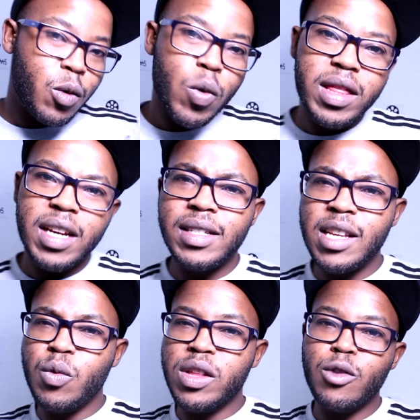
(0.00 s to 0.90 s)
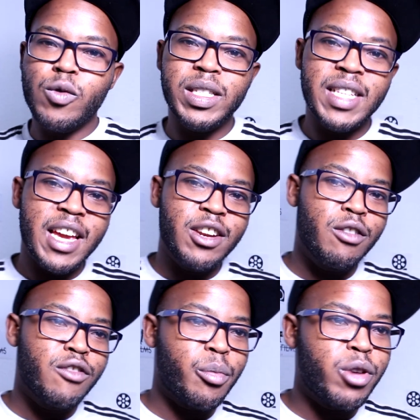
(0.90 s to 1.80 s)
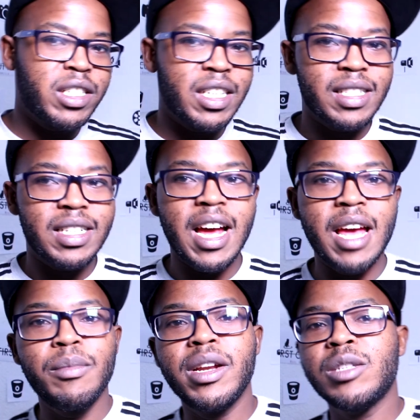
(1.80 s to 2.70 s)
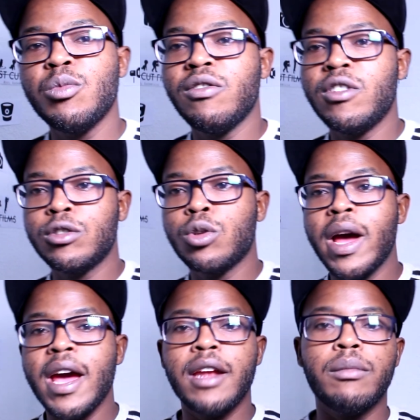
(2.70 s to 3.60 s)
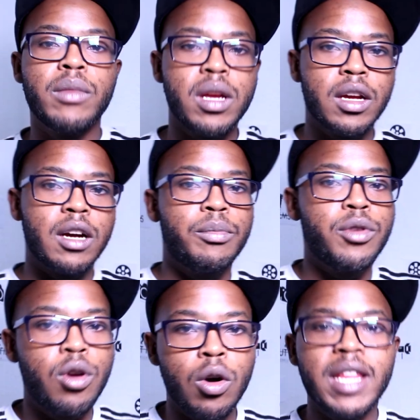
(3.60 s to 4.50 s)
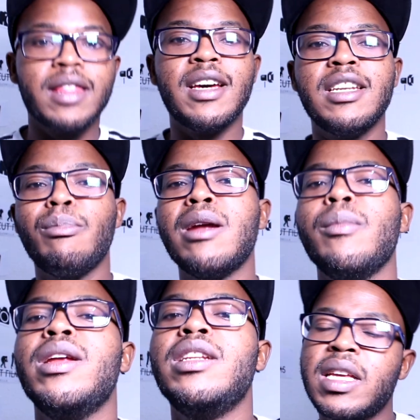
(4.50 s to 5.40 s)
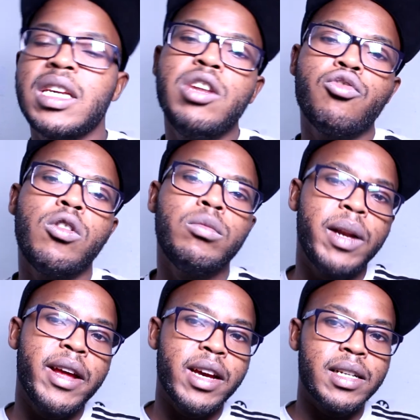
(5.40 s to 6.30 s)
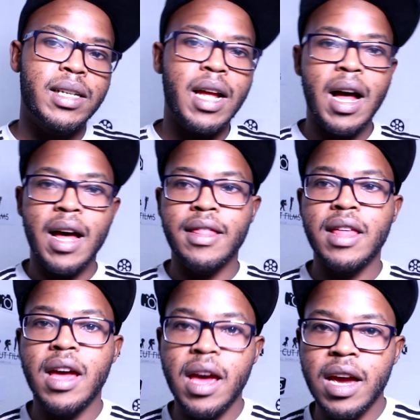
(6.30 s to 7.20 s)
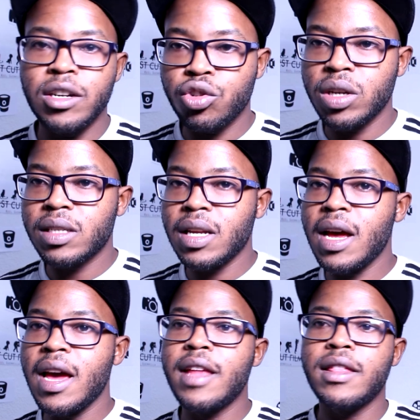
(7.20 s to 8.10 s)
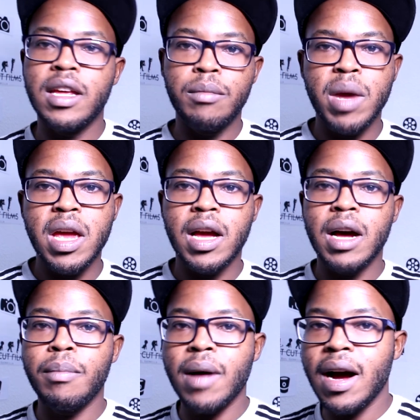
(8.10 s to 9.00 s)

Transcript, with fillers: with that said without wasting any of your precious time let's move on to hair and makeup you know in that department the key role players are the hairdresser and the makeup